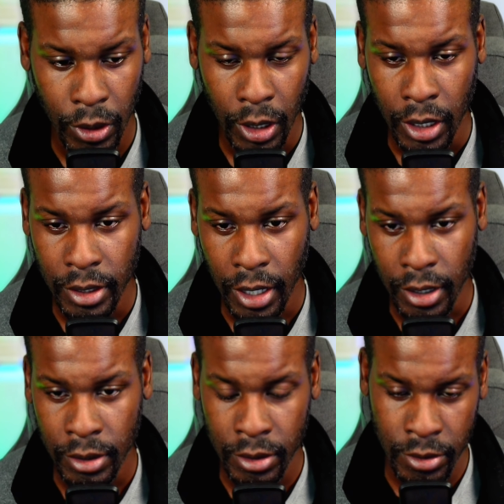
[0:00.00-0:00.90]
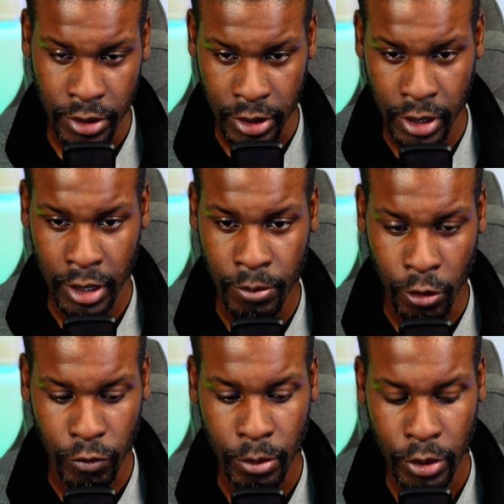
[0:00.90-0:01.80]
days just getting more
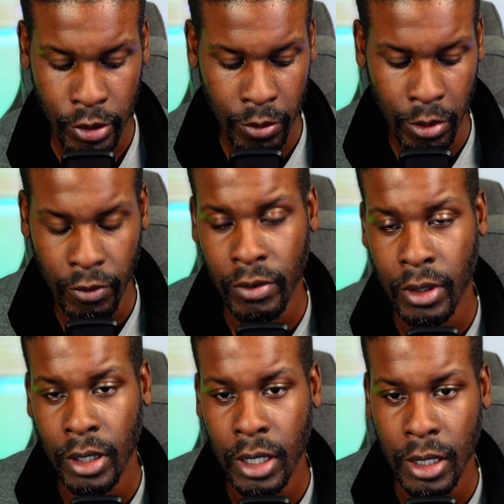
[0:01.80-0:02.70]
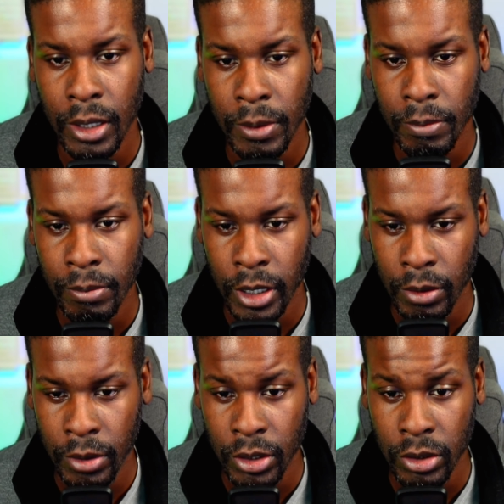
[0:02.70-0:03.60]
familiar with the
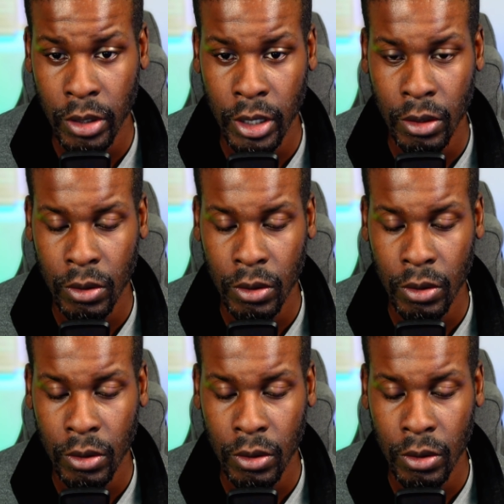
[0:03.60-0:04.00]
studio